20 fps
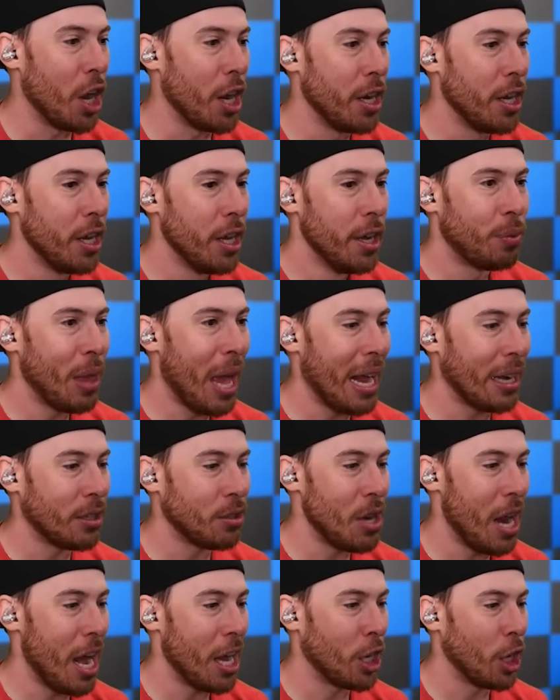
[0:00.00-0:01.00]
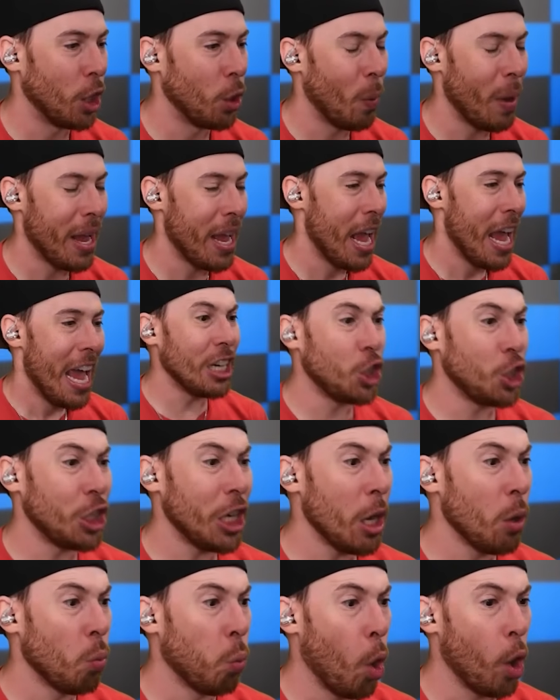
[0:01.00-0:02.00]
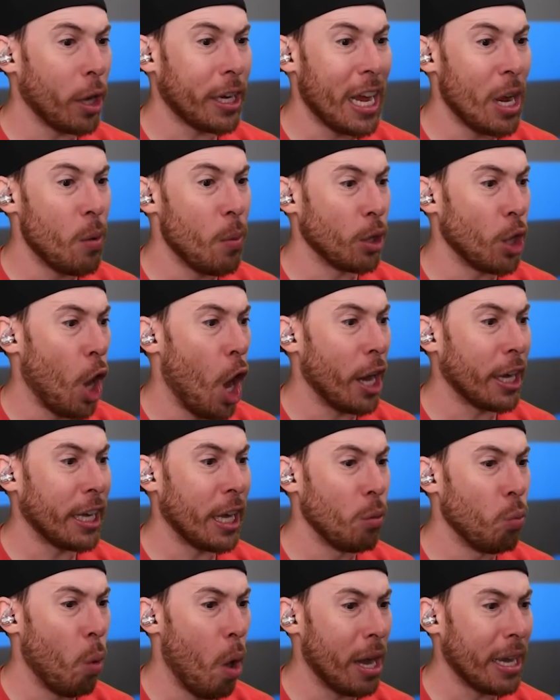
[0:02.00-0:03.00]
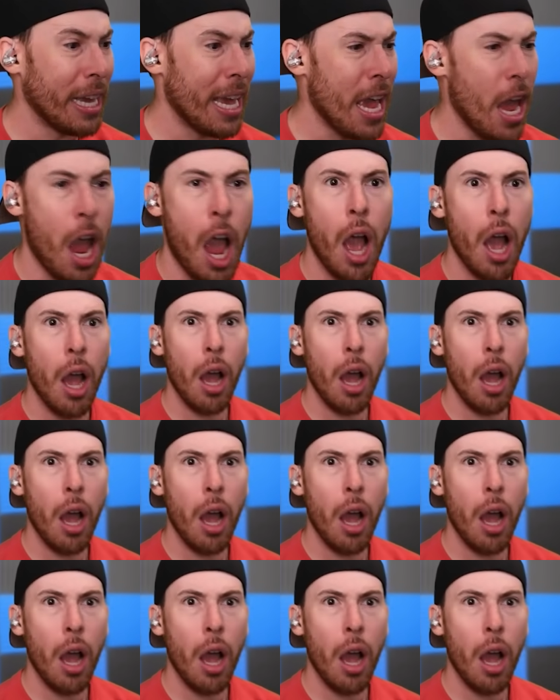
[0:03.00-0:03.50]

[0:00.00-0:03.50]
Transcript: good. That's not good. Wait, is she working with Huggy Wuggy?